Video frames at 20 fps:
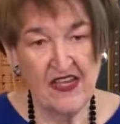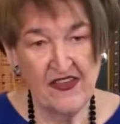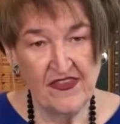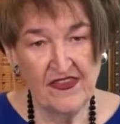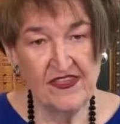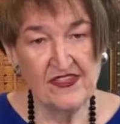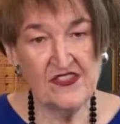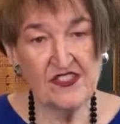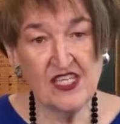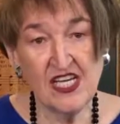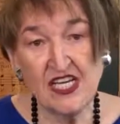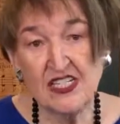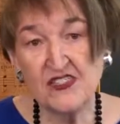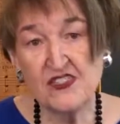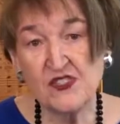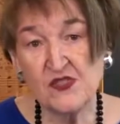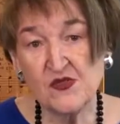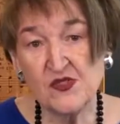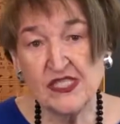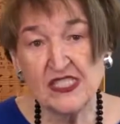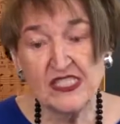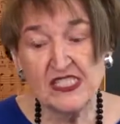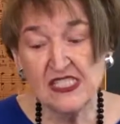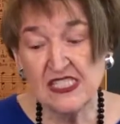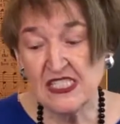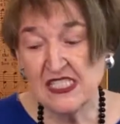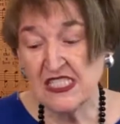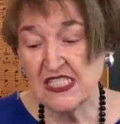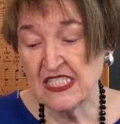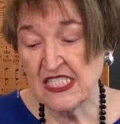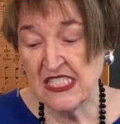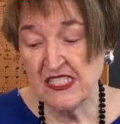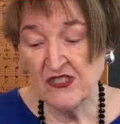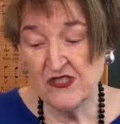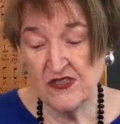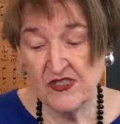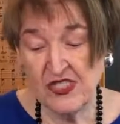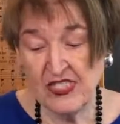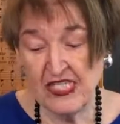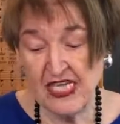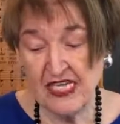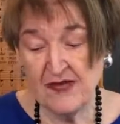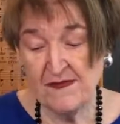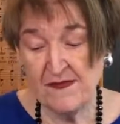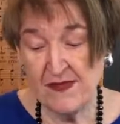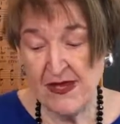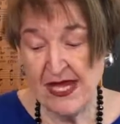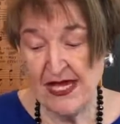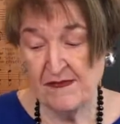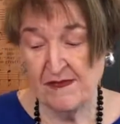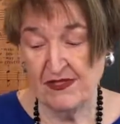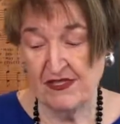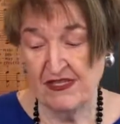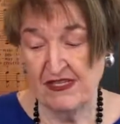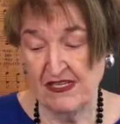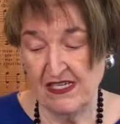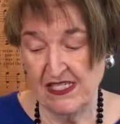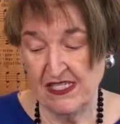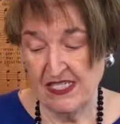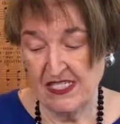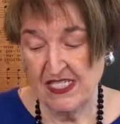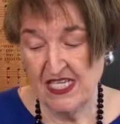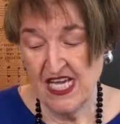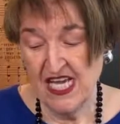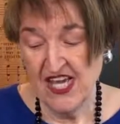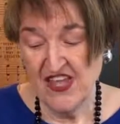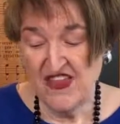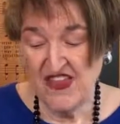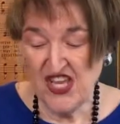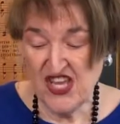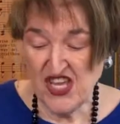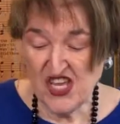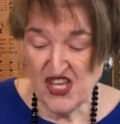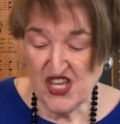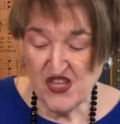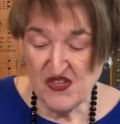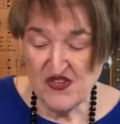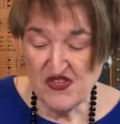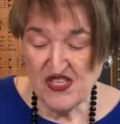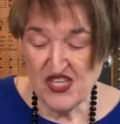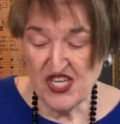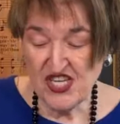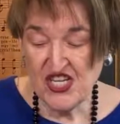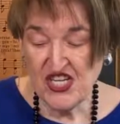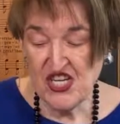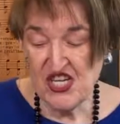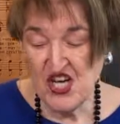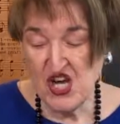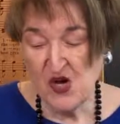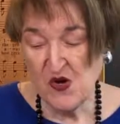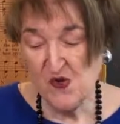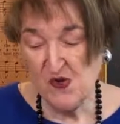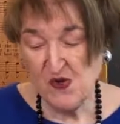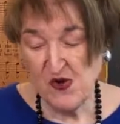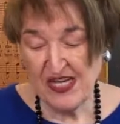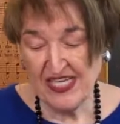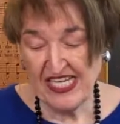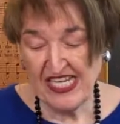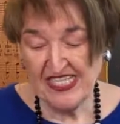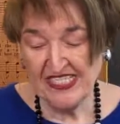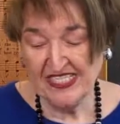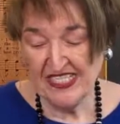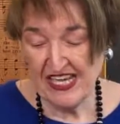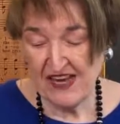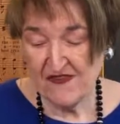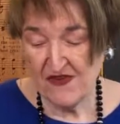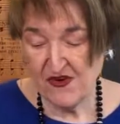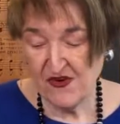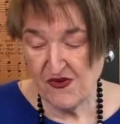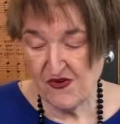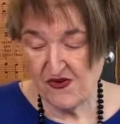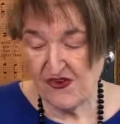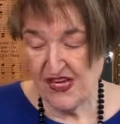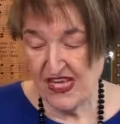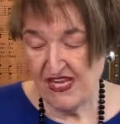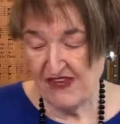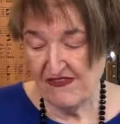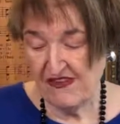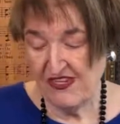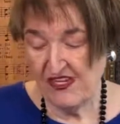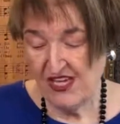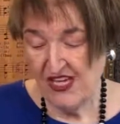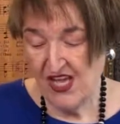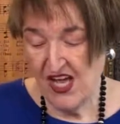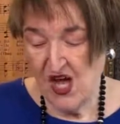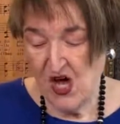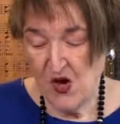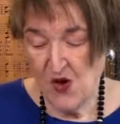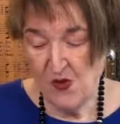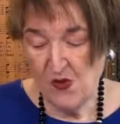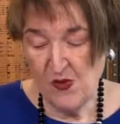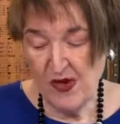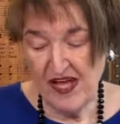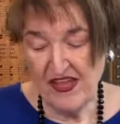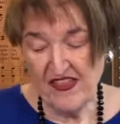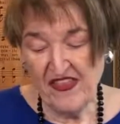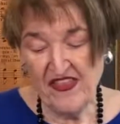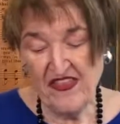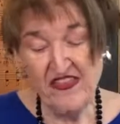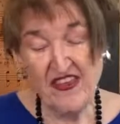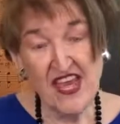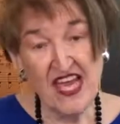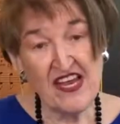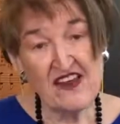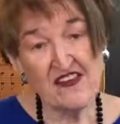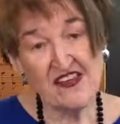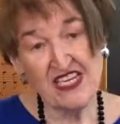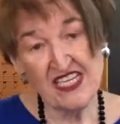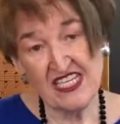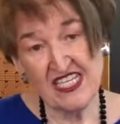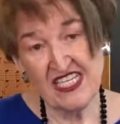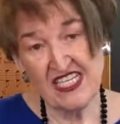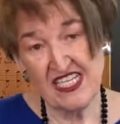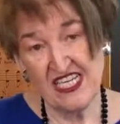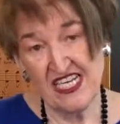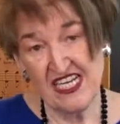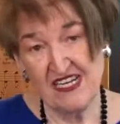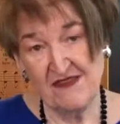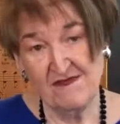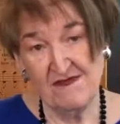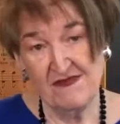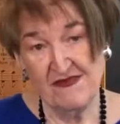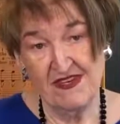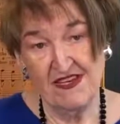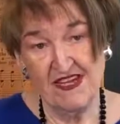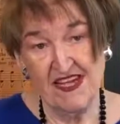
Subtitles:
this country, this little country named Babylon, that you said no one has ever heard of, well, they are going to come